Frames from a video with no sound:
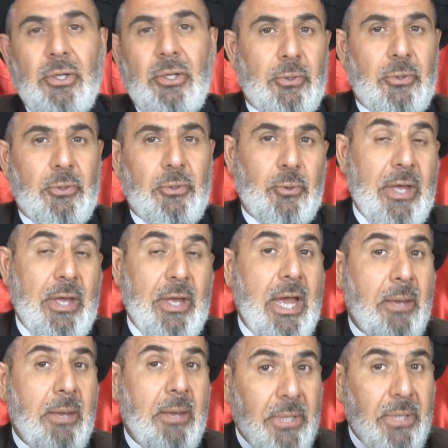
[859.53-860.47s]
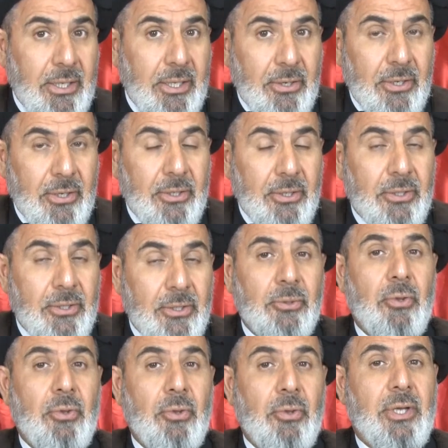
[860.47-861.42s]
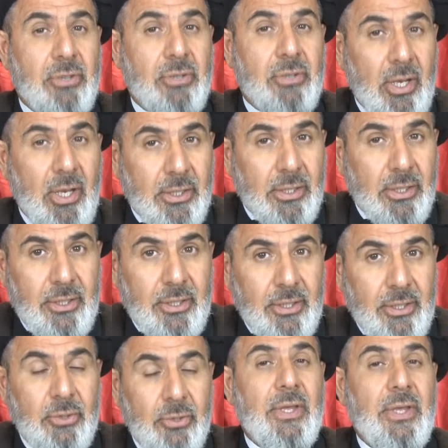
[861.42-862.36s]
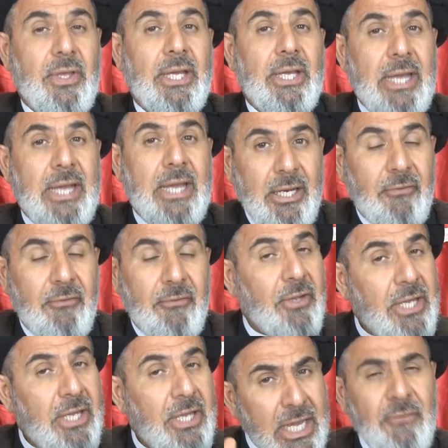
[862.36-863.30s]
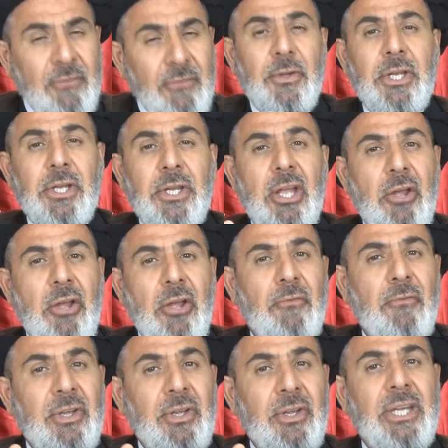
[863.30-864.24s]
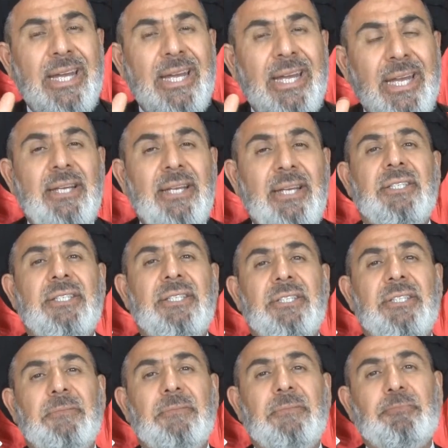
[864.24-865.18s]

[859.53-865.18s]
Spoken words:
to the Emir, to the Sultan, to the Caliph, even if he is